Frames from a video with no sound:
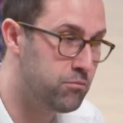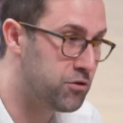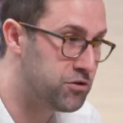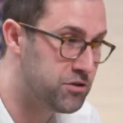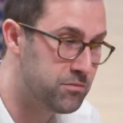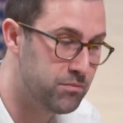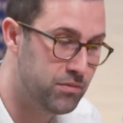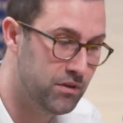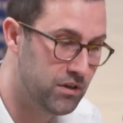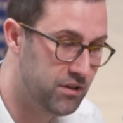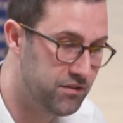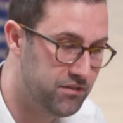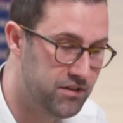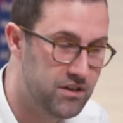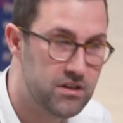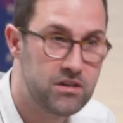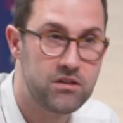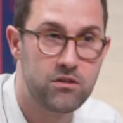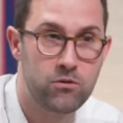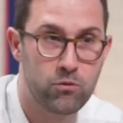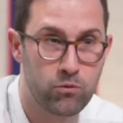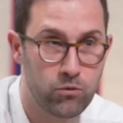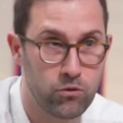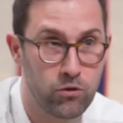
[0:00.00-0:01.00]

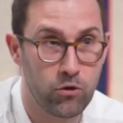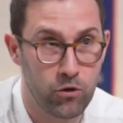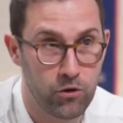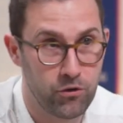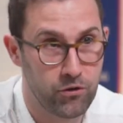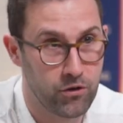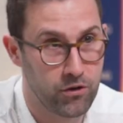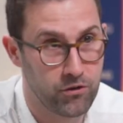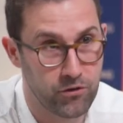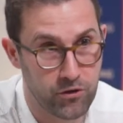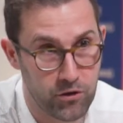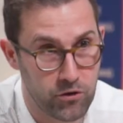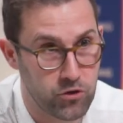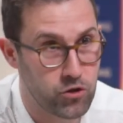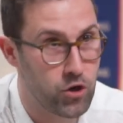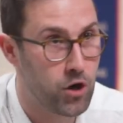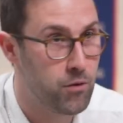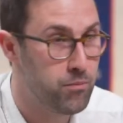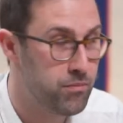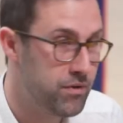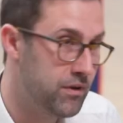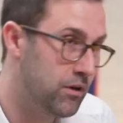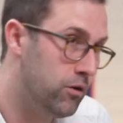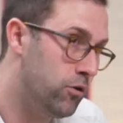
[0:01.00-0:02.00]
possibilities to learn on the
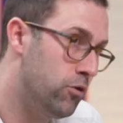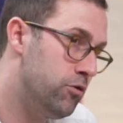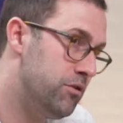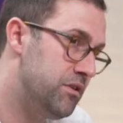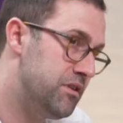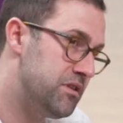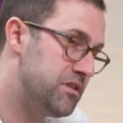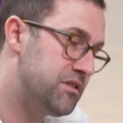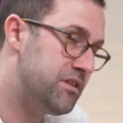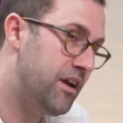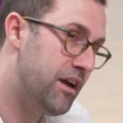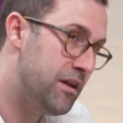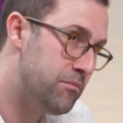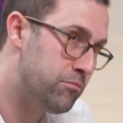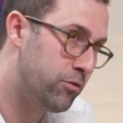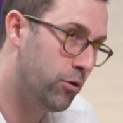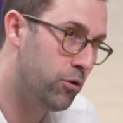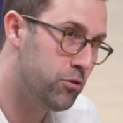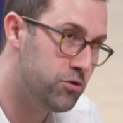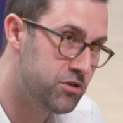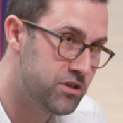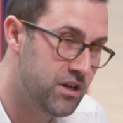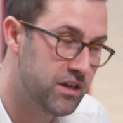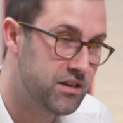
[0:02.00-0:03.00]
job and learn inside
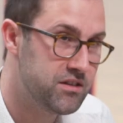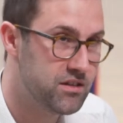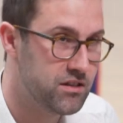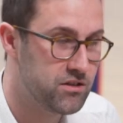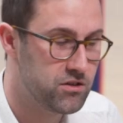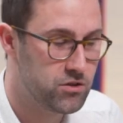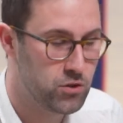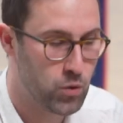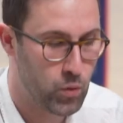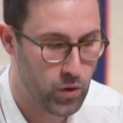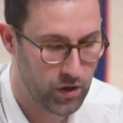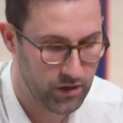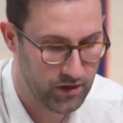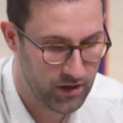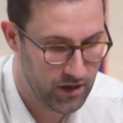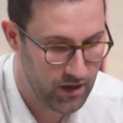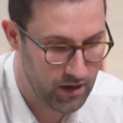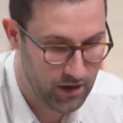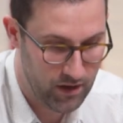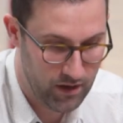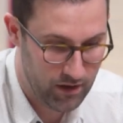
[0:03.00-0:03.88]
projects and so on.